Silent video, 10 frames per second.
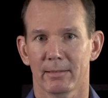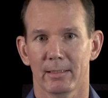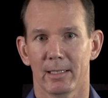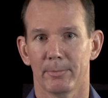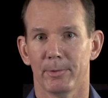
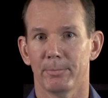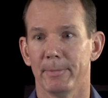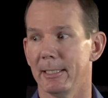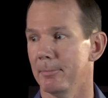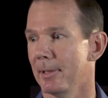Anonymous
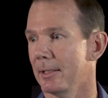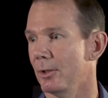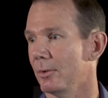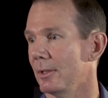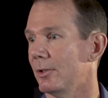meeting by
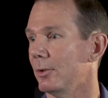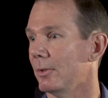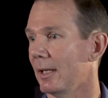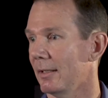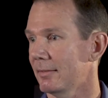going
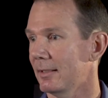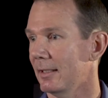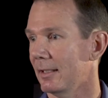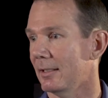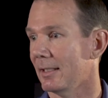to
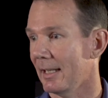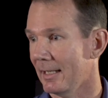stlna.org.